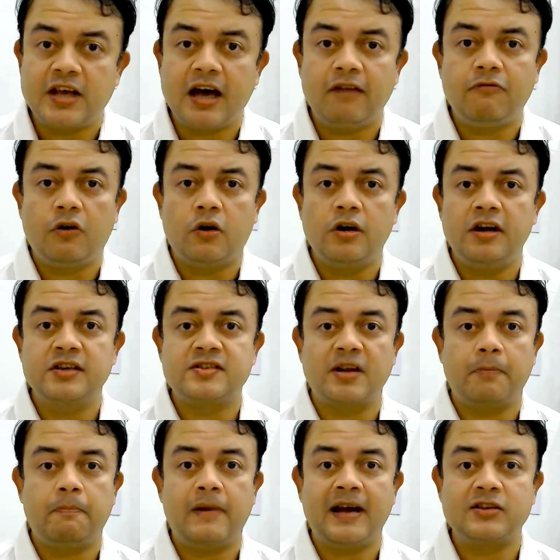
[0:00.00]
have already
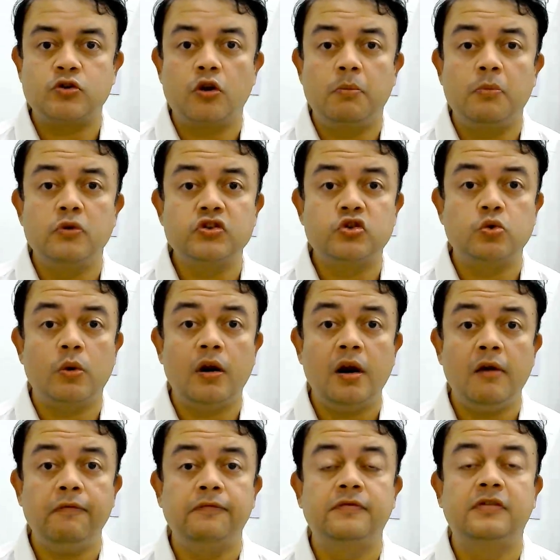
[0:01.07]
surpassed almost
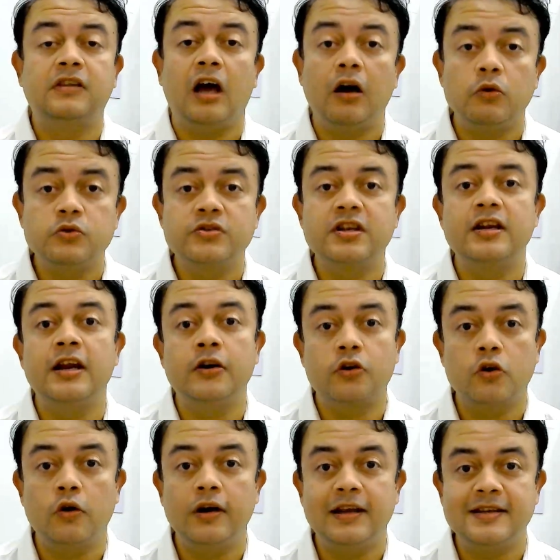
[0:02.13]
12,000
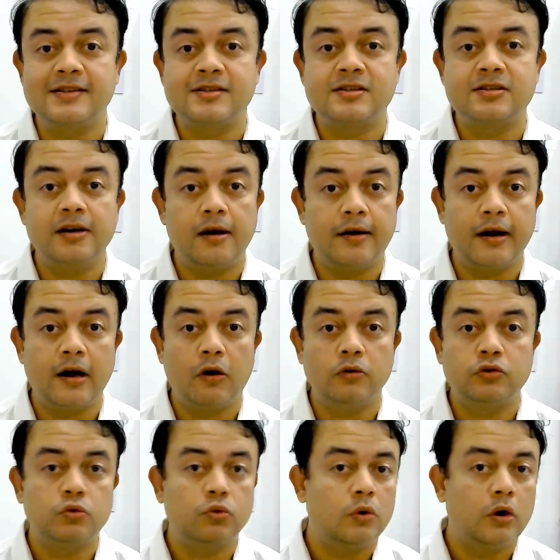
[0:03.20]
enrollees till
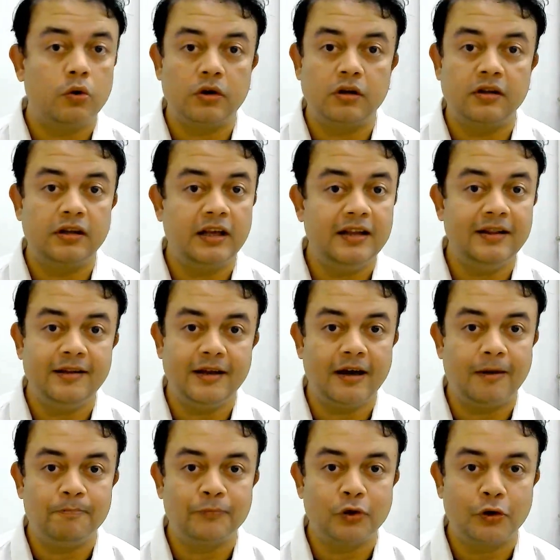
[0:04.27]
now throughout
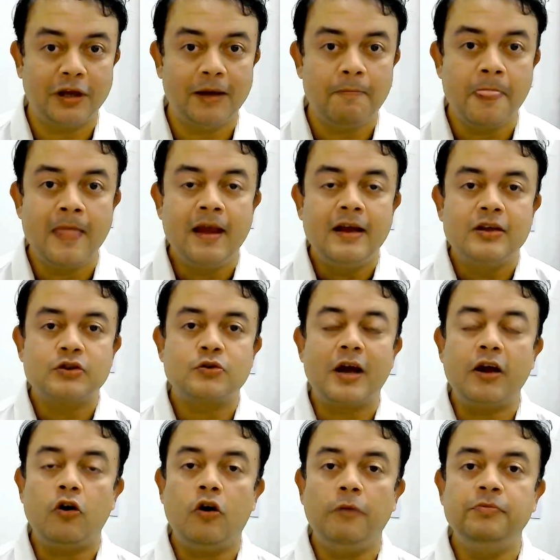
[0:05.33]
India. Okay. So I
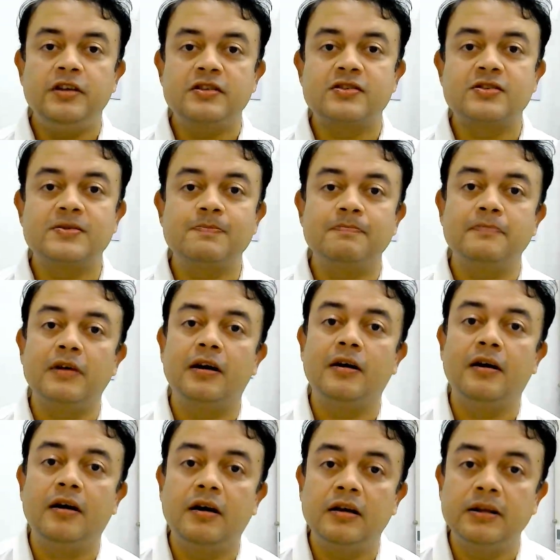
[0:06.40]
hope this,
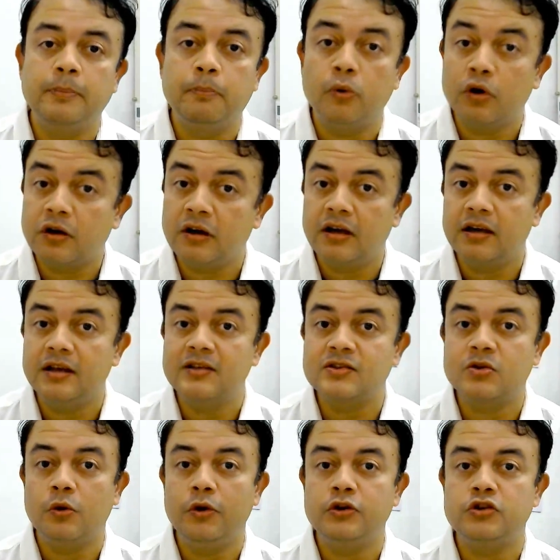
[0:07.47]
the book is
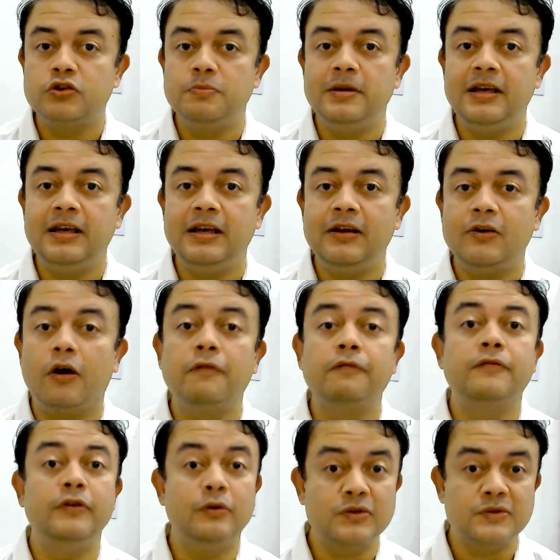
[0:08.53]
going to be
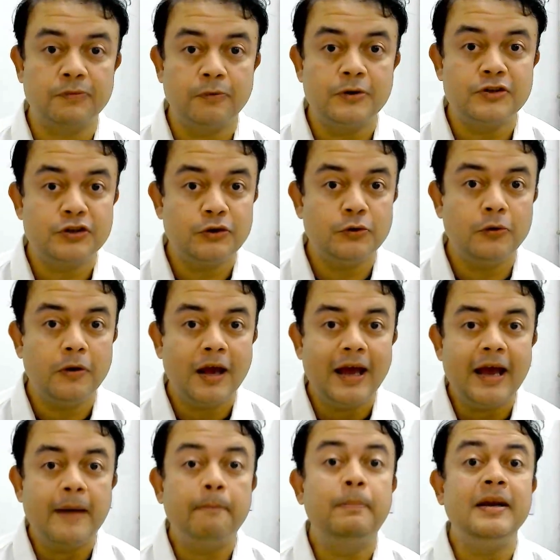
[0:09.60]
of useful to you.
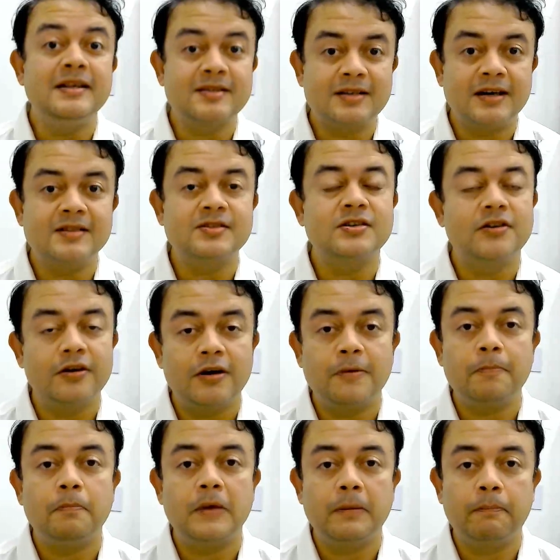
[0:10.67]
Please
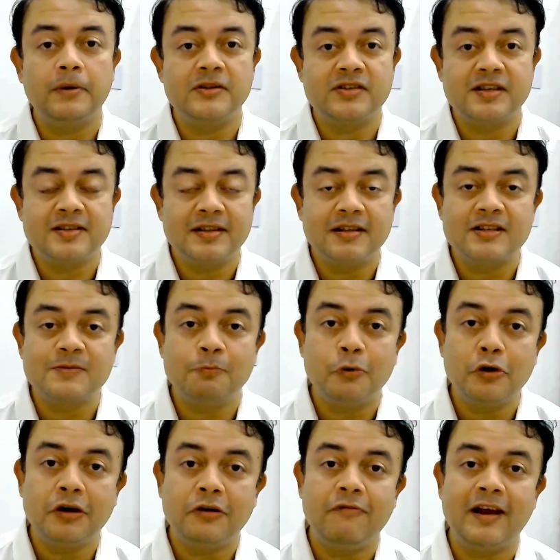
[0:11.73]
consider purchasing this
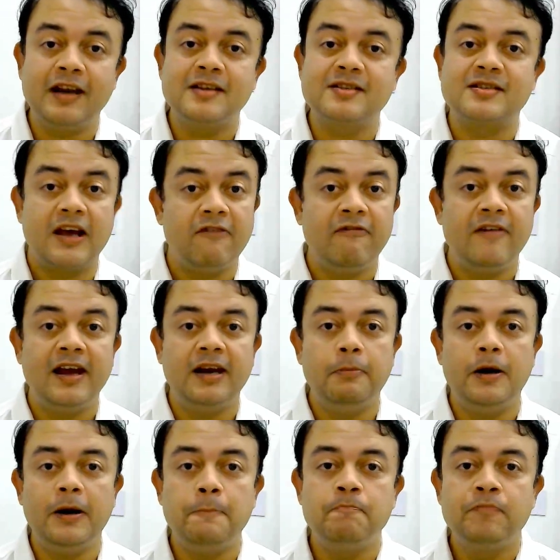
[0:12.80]
book when it's
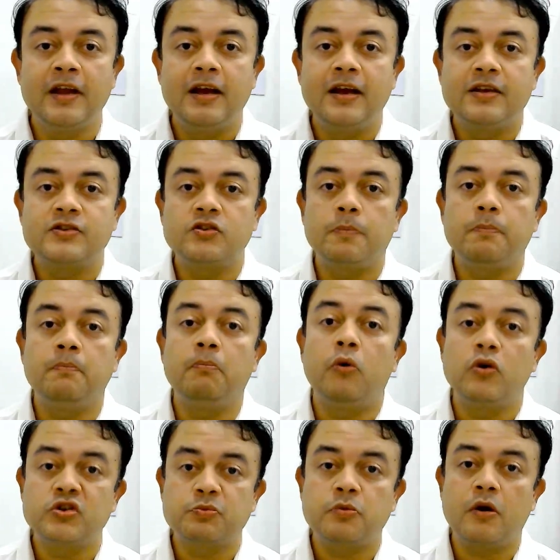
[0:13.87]
available. So
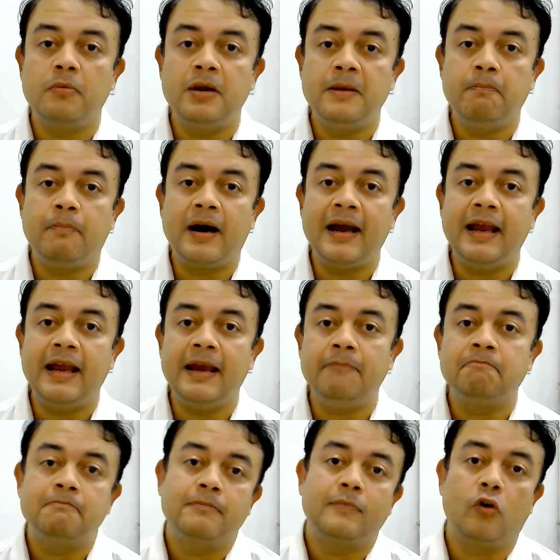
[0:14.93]
most probably by
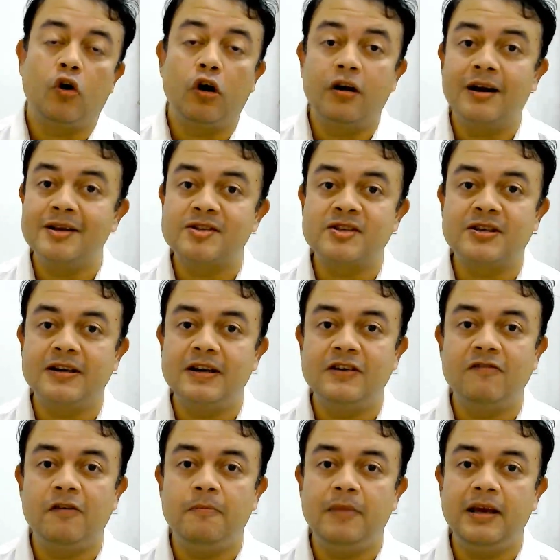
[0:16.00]
August, it
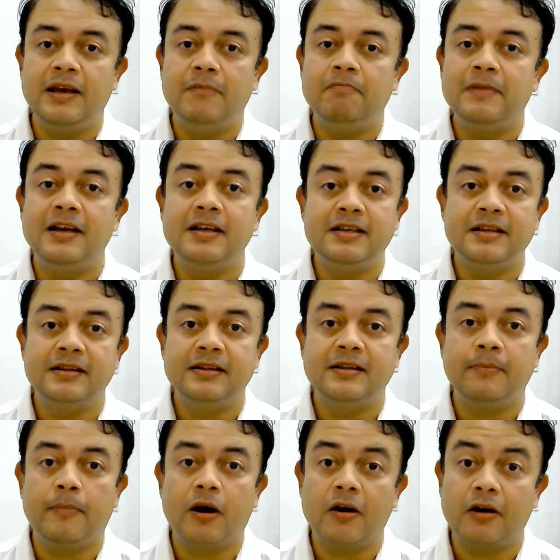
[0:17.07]
will be hitting the
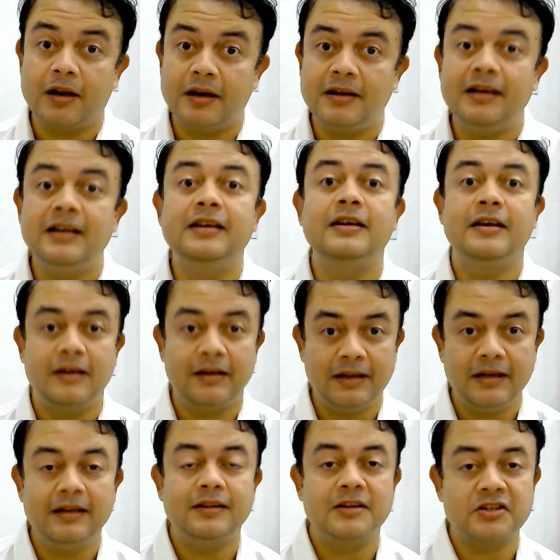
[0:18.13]
market
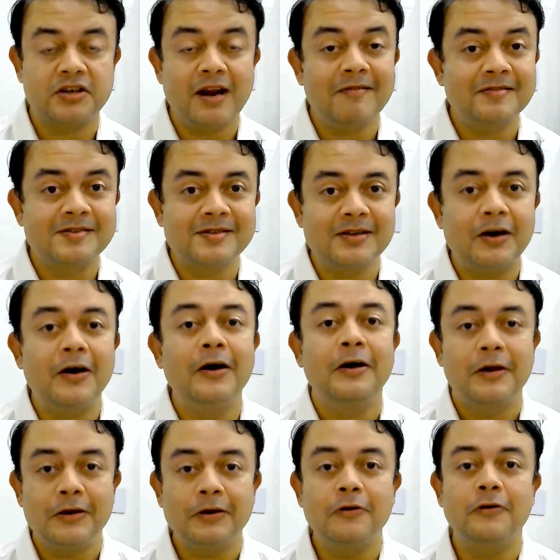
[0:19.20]
in the shelves,
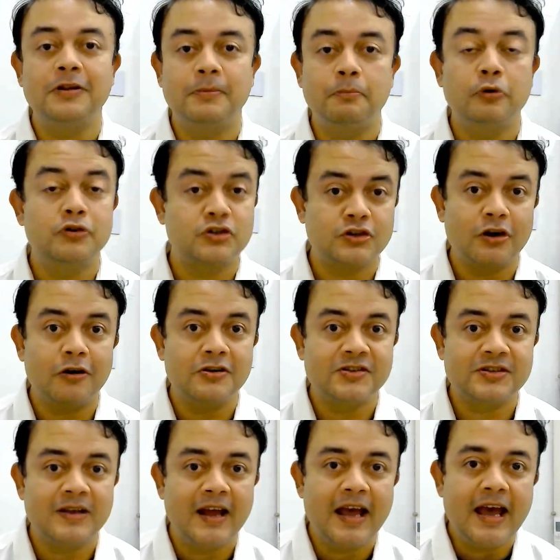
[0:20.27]
the
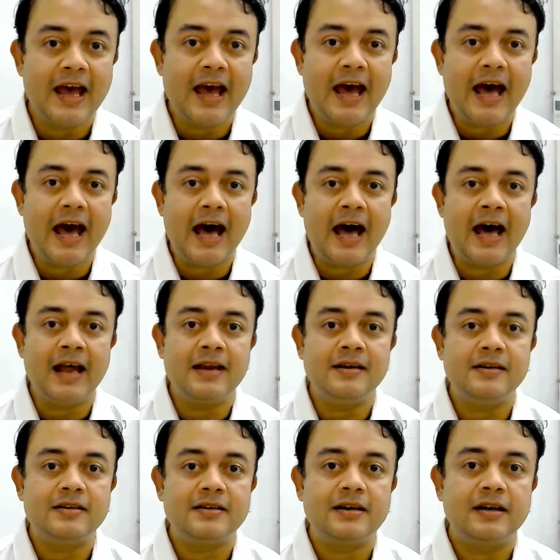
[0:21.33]
bookstores.
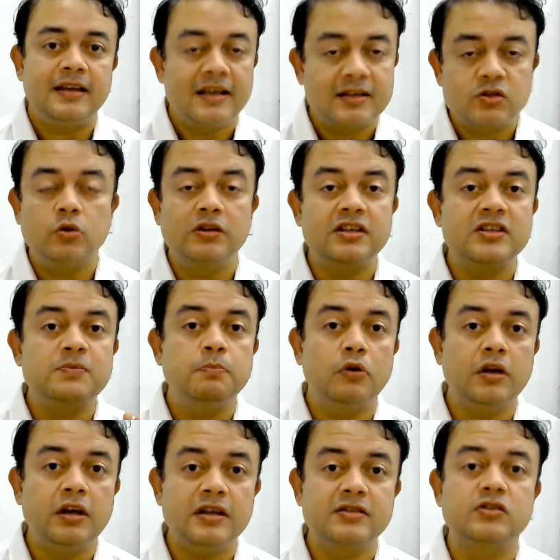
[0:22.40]
And so this
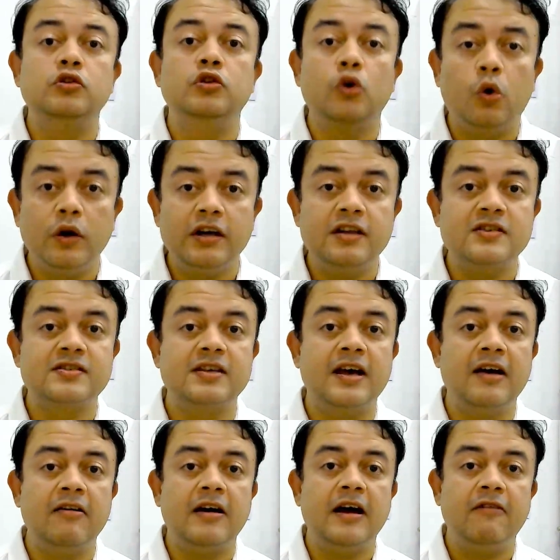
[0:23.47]
book is, though it is
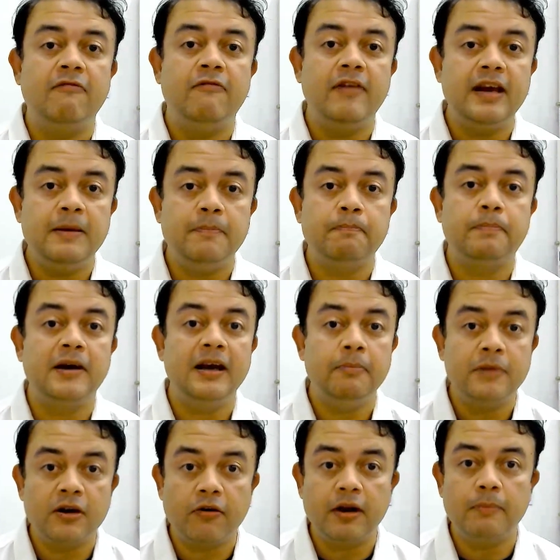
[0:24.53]
a very
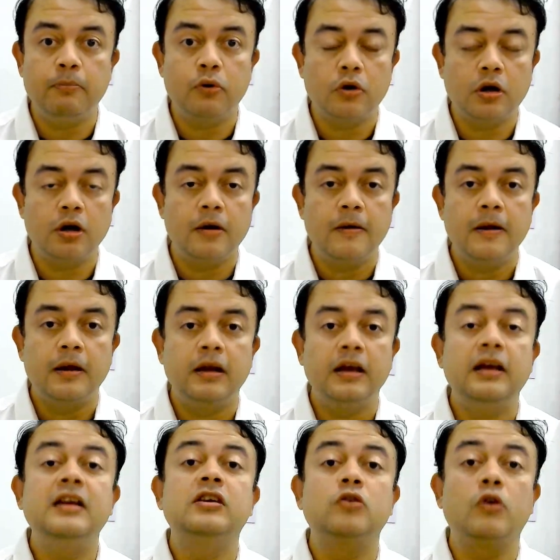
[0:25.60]
preliminary book,
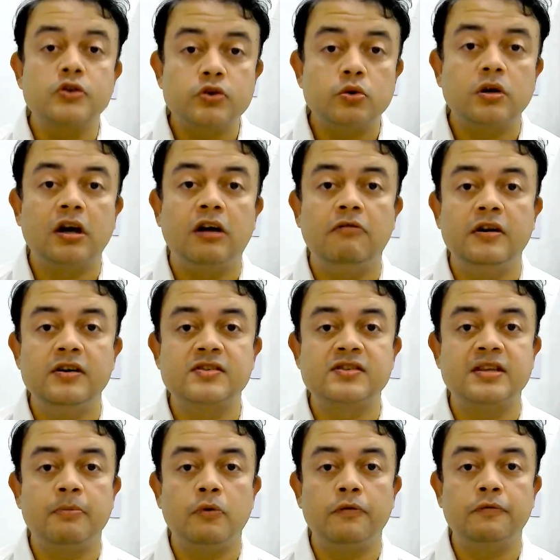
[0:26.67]
it also covers
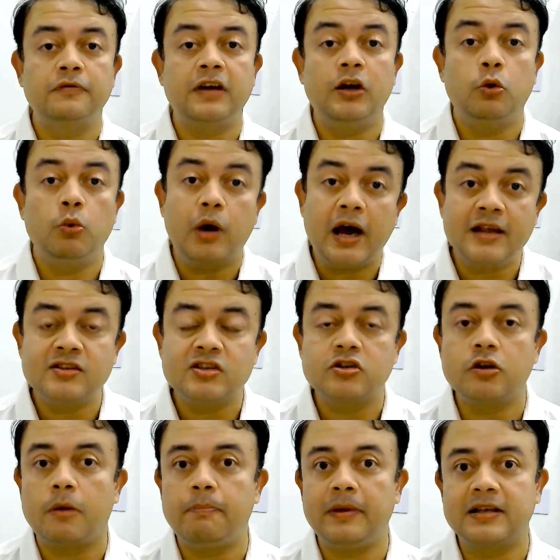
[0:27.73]
some of the advanced
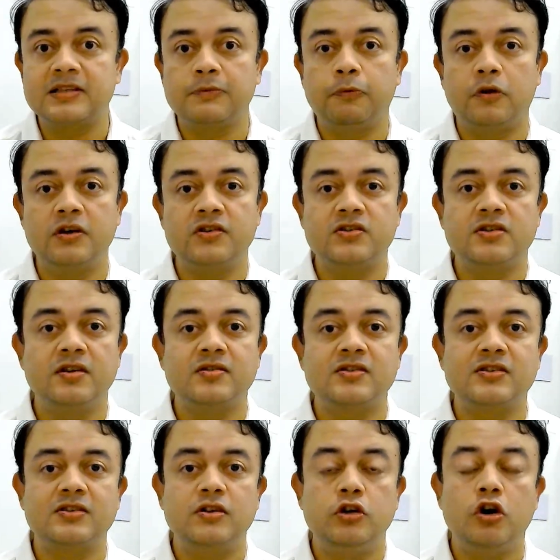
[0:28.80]
topics, for
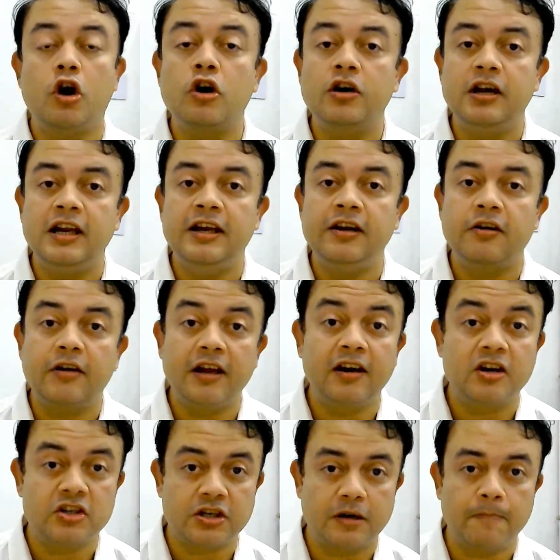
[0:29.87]
instance, non-linear
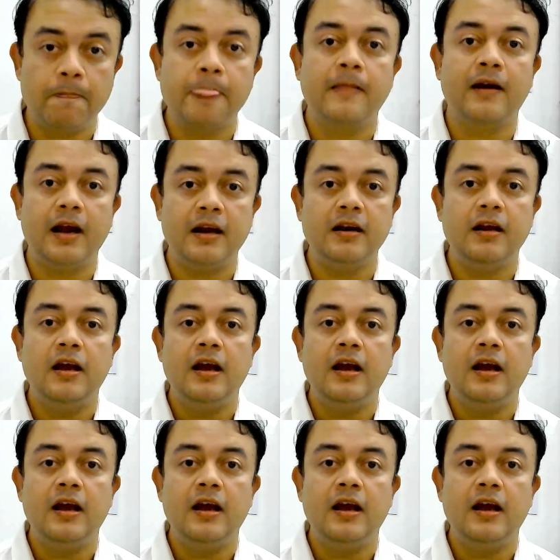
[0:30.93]
regression, right?